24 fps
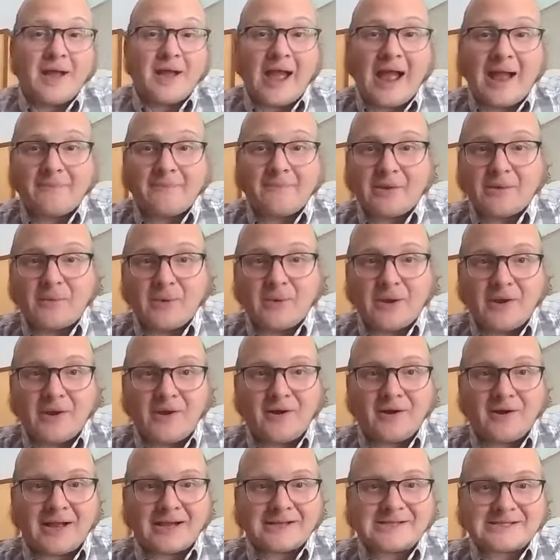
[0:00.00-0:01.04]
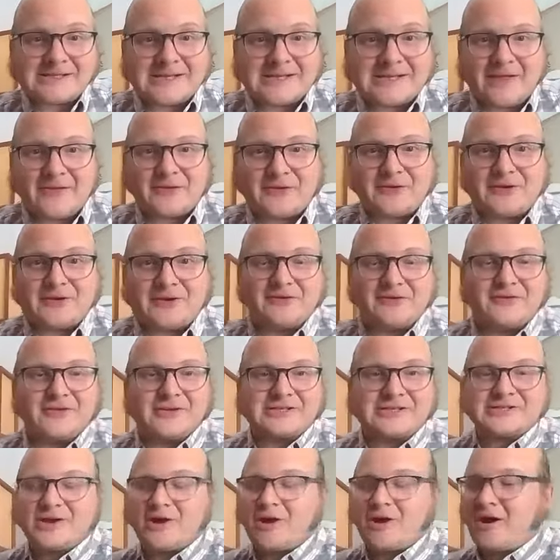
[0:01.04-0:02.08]
happy we all got together to do
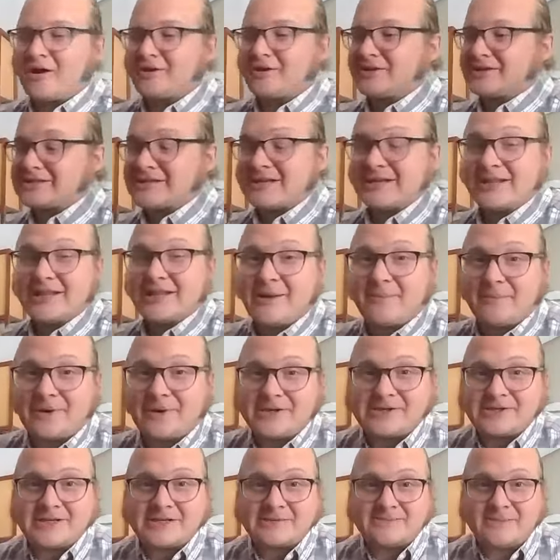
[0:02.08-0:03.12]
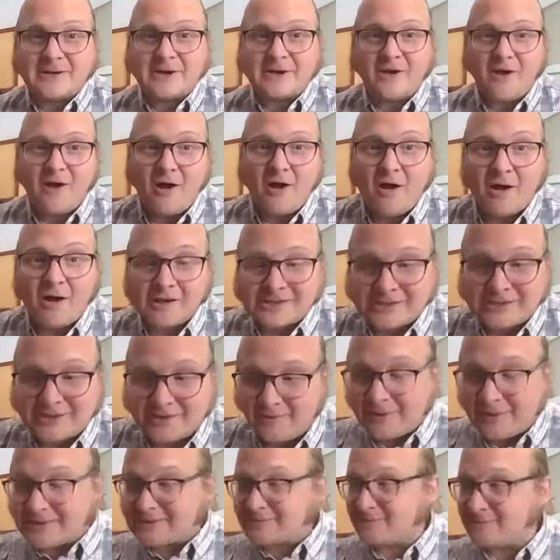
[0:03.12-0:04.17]
this talk. This collaboration has been
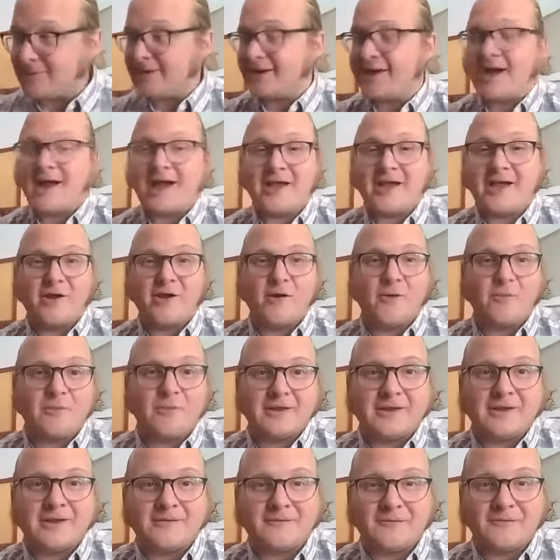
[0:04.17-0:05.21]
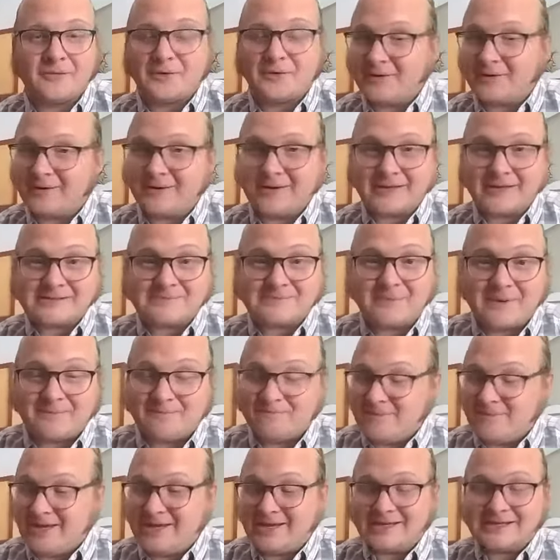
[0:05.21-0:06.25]
awesome. It's been eye-opening for
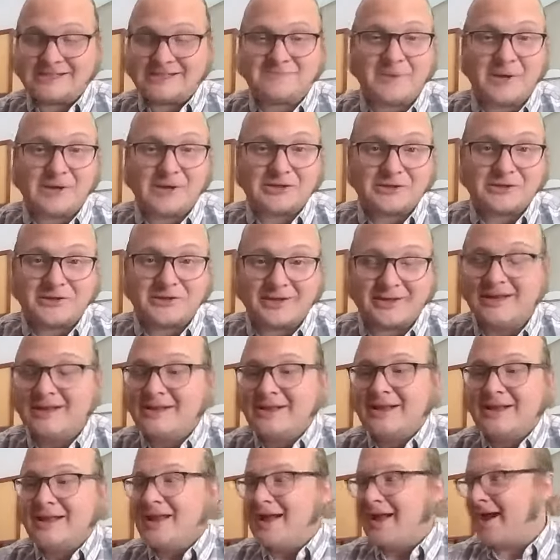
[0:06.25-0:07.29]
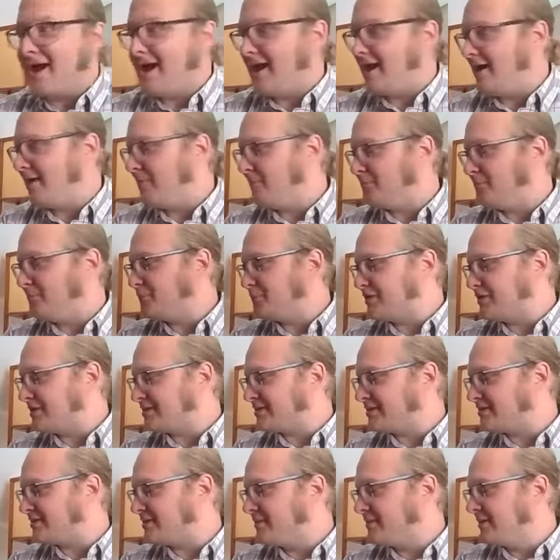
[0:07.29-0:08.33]
me, especially.
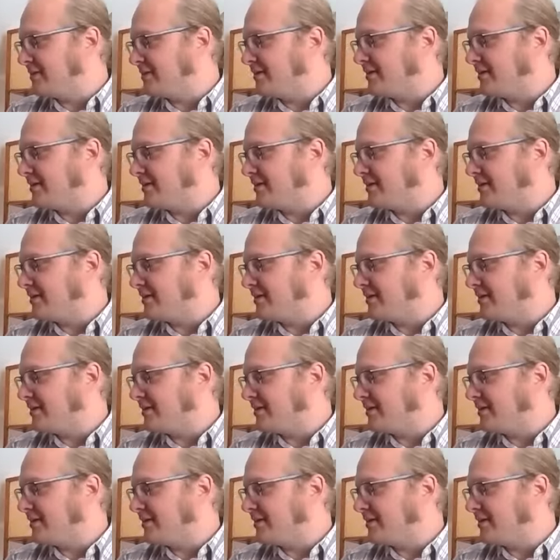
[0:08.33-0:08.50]
Just